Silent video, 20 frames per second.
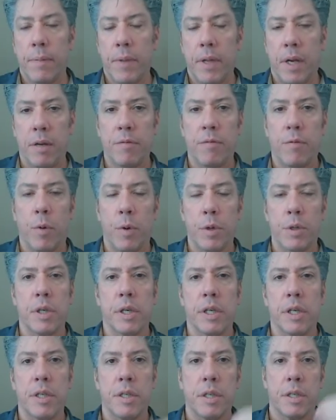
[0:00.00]

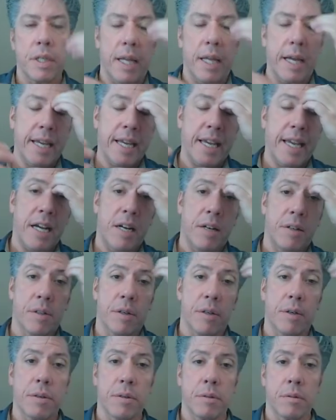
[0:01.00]
unfortunately, just like
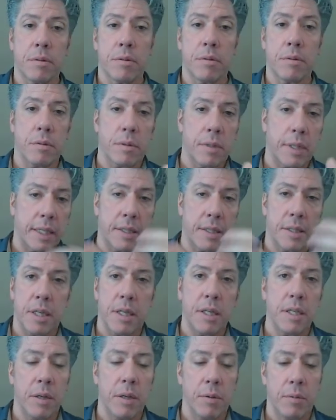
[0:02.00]
counters, like
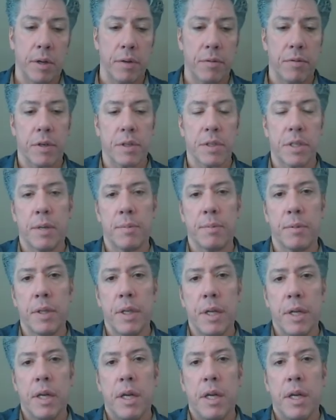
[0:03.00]
CT1, for example,